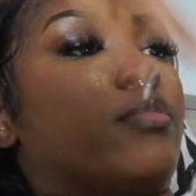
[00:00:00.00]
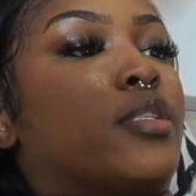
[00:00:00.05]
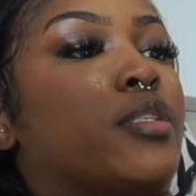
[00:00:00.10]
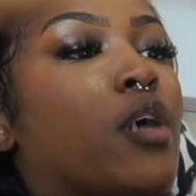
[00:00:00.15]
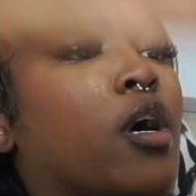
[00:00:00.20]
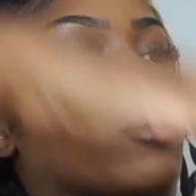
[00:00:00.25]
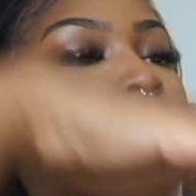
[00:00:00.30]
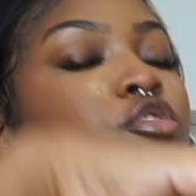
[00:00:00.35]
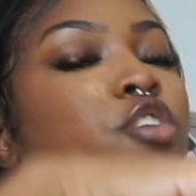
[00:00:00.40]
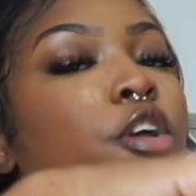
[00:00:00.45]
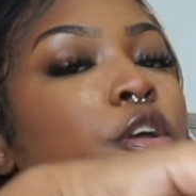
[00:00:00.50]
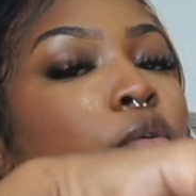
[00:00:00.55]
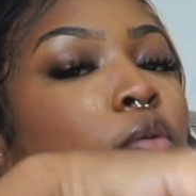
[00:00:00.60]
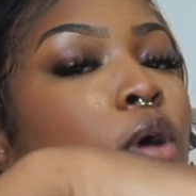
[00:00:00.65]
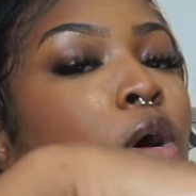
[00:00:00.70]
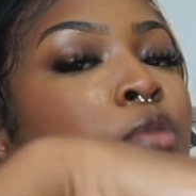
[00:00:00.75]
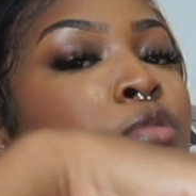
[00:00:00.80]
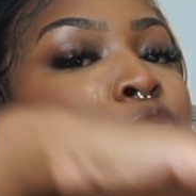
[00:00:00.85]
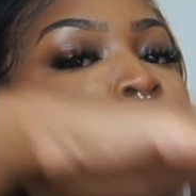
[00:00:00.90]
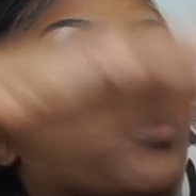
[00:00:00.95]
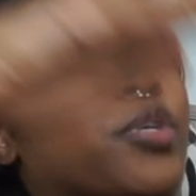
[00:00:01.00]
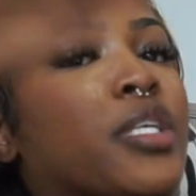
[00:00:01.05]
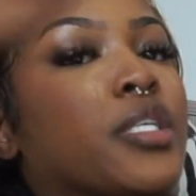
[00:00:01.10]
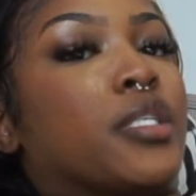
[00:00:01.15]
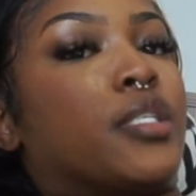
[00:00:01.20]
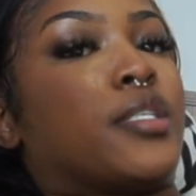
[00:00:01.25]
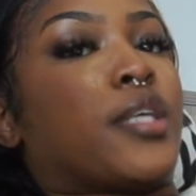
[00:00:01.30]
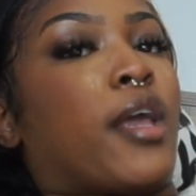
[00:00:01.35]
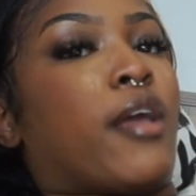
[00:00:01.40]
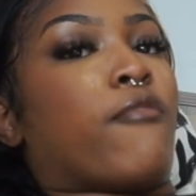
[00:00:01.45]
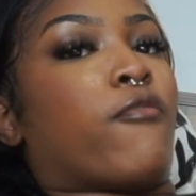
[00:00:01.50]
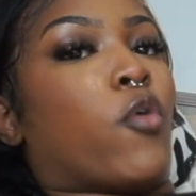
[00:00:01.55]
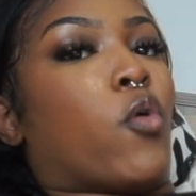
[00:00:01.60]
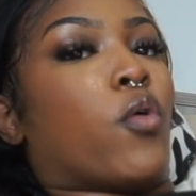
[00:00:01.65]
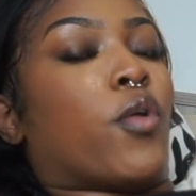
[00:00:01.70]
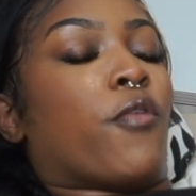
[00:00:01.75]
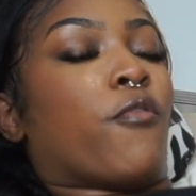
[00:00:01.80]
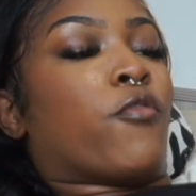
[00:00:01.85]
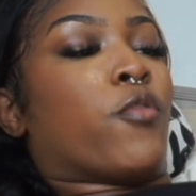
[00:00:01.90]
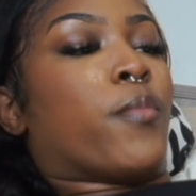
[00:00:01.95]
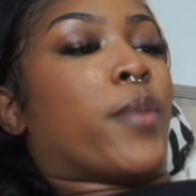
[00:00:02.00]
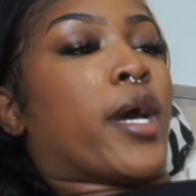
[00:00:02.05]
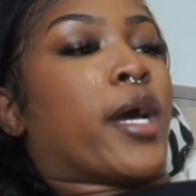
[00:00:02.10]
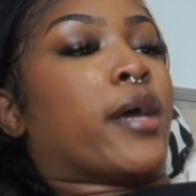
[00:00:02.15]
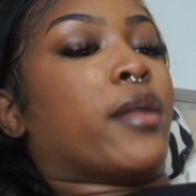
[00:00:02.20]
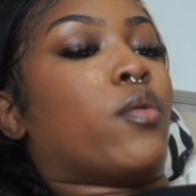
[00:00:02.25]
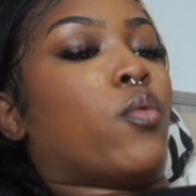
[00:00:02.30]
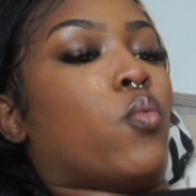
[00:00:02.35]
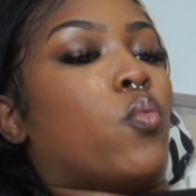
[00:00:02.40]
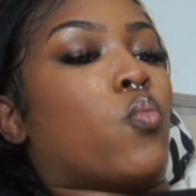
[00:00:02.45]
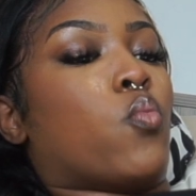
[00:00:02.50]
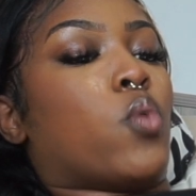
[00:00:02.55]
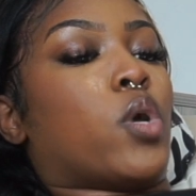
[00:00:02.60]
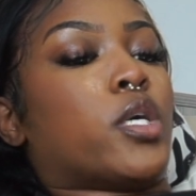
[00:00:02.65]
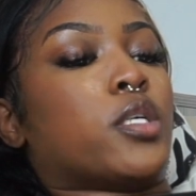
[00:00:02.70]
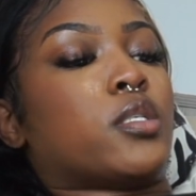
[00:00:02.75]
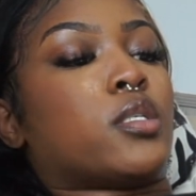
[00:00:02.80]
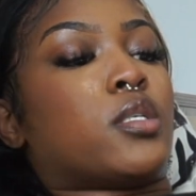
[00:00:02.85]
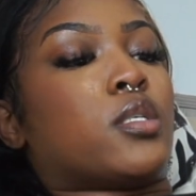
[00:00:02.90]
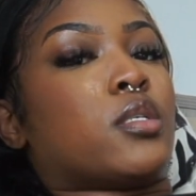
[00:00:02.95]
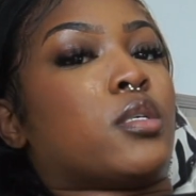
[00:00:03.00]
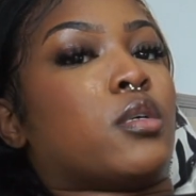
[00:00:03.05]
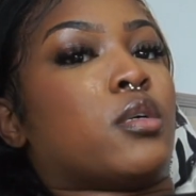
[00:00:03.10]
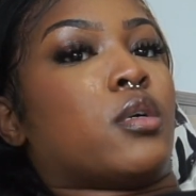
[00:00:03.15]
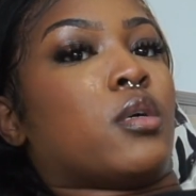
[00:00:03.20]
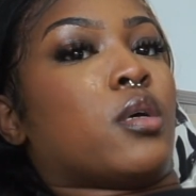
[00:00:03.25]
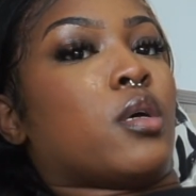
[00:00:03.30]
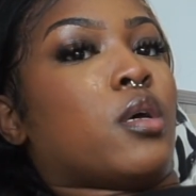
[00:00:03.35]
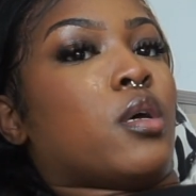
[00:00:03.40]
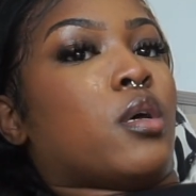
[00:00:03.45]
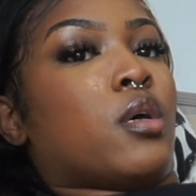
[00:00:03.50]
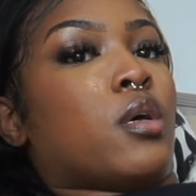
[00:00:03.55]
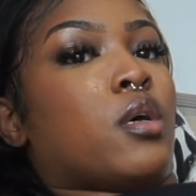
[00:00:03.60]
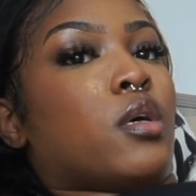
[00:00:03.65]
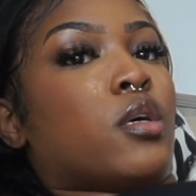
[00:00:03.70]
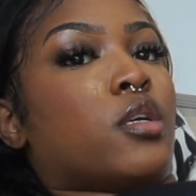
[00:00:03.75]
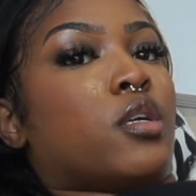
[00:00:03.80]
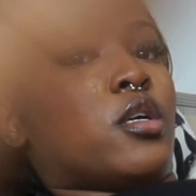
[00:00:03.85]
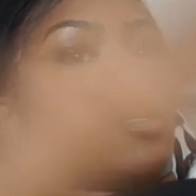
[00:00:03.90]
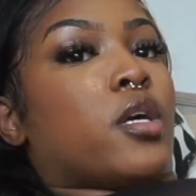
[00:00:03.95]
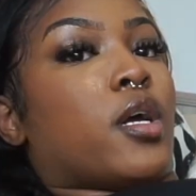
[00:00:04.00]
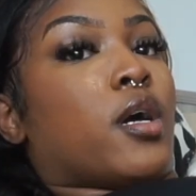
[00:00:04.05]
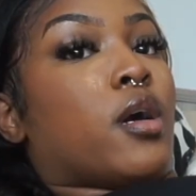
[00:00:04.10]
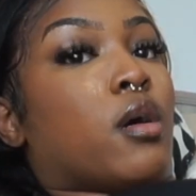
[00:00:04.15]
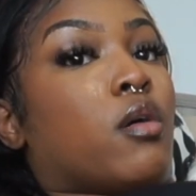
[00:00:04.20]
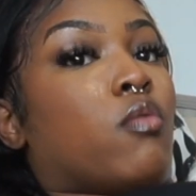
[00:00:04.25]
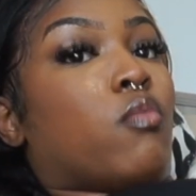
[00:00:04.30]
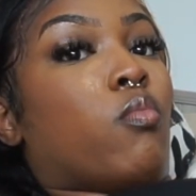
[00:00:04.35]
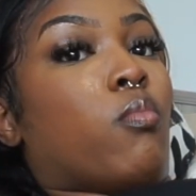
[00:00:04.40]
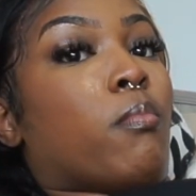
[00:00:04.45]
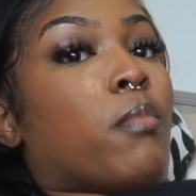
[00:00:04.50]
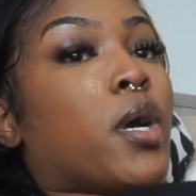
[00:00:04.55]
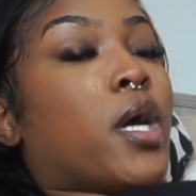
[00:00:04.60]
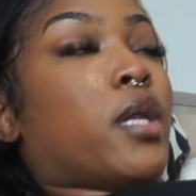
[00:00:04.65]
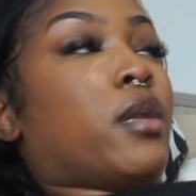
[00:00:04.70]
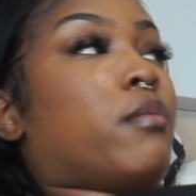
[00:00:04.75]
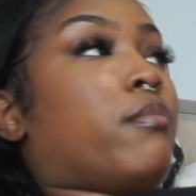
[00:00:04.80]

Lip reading: I'll show you how you can save all of them at once. Child, mind the